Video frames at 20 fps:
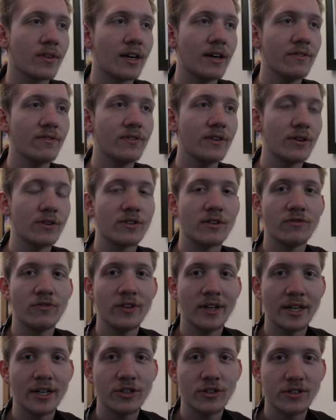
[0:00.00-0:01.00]
it feels
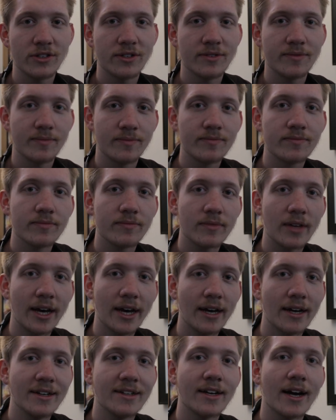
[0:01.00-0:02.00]
unfinished.
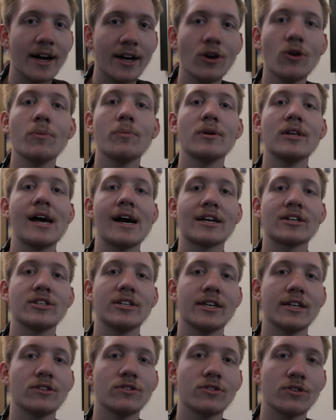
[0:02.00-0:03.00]
And I hope it actually
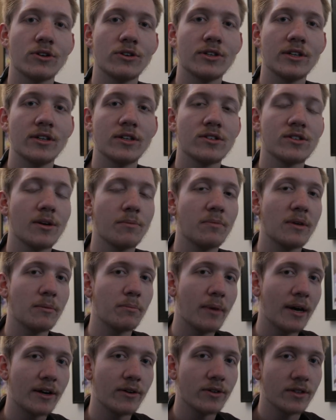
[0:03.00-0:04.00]
gets turned into something
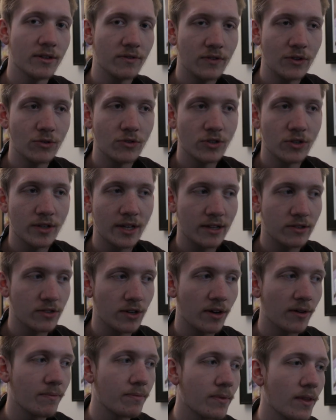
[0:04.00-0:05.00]
better in the future, that's
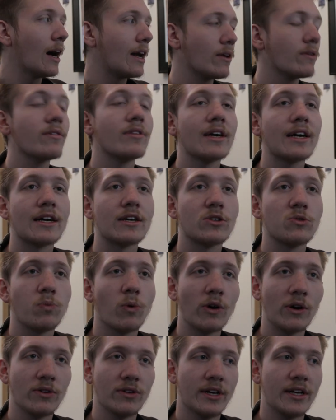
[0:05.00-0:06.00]
all. I don't think I
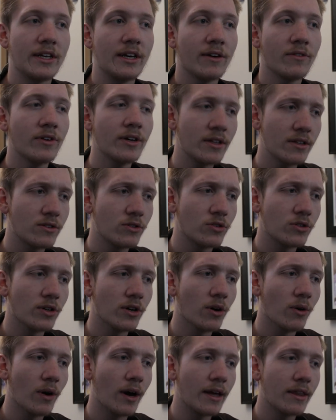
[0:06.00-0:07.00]
spoiled any of it,
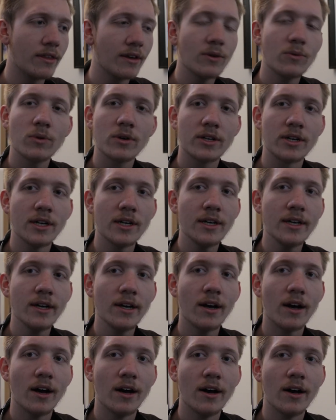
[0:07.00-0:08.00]
so I think we're good.
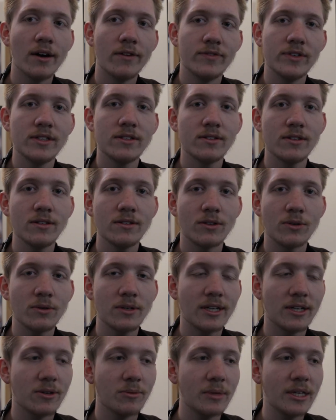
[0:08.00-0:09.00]
Vincent, don't
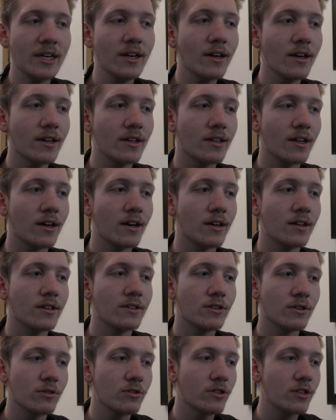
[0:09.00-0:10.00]
kill me.
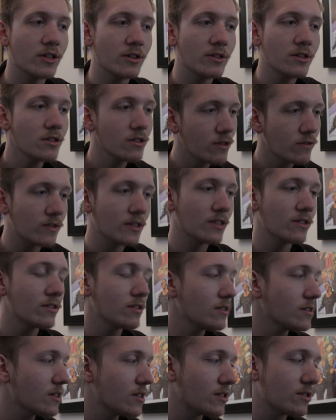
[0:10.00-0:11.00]
Don't share this to
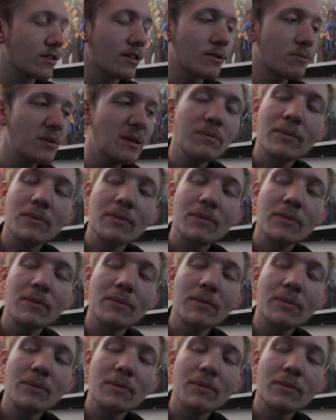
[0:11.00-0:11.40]
Vincent, because that'd be